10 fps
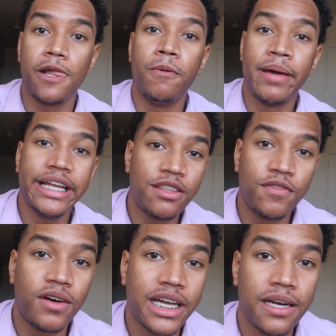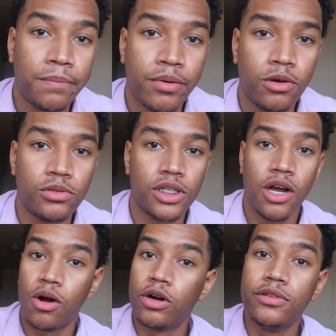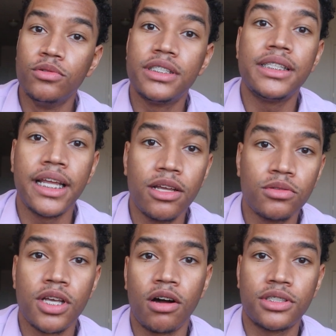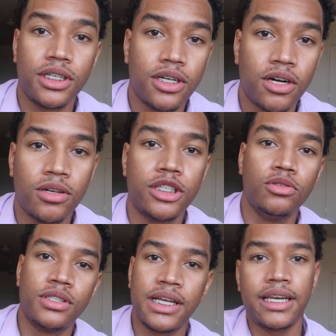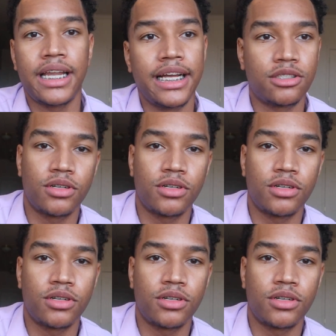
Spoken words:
You make the fucking approach, or you still talk to the girl and you set dates,